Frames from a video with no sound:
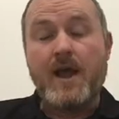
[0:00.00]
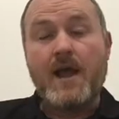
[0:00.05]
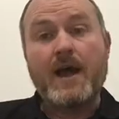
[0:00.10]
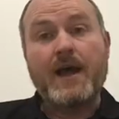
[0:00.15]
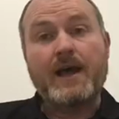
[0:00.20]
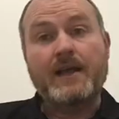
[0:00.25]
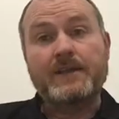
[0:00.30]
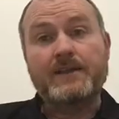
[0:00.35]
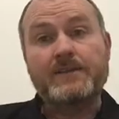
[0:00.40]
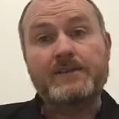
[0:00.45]

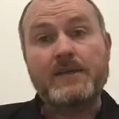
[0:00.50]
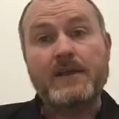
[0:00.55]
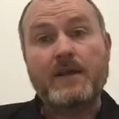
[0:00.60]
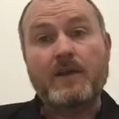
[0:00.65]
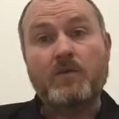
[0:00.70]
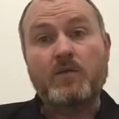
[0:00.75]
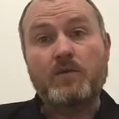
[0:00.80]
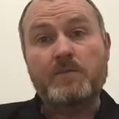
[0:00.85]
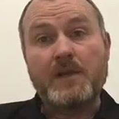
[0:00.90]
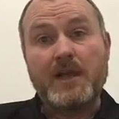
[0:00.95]
and
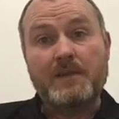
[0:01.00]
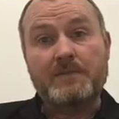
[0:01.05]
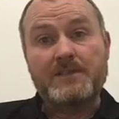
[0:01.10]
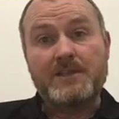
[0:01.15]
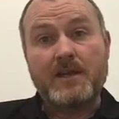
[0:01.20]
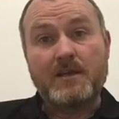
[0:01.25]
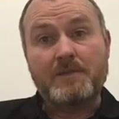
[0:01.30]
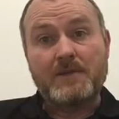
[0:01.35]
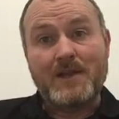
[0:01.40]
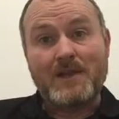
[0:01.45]
we'll be happy to
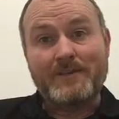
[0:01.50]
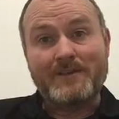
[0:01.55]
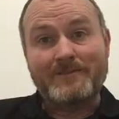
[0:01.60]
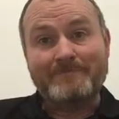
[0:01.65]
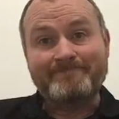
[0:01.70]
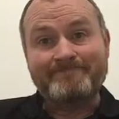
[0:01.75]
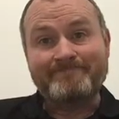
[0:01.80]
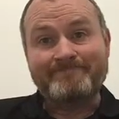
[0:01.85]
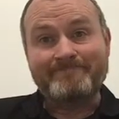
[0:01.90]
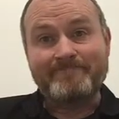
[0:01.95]
help you out.
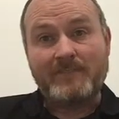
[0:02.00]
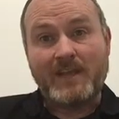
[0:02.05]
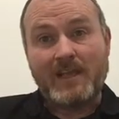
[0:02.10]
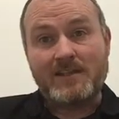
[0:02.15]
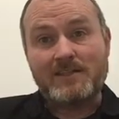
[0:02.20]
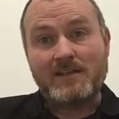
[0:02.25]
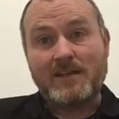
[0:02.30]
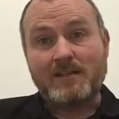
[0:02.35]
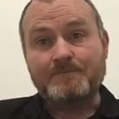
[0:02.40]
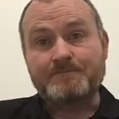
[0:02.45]

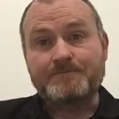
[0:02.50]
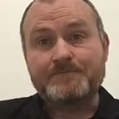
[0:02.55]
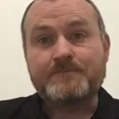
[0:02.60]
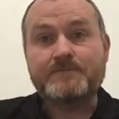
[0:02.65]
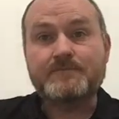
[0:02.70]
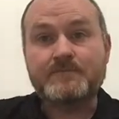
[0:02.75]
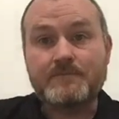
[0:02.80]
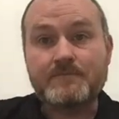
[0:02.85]
Thanks a lot.